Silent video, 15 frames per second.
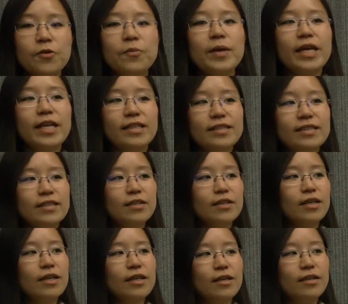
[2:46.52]
You mean
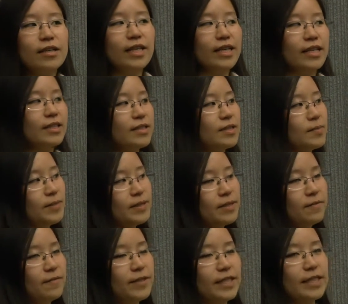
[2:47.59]
like
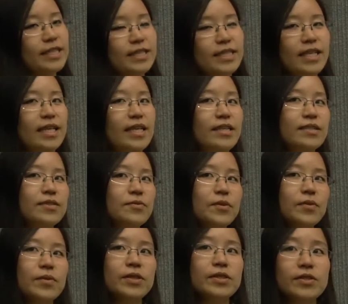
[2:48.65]
specific designs we
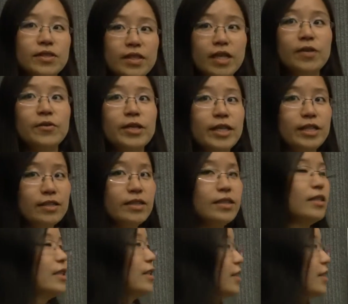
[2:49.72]
want to carry out?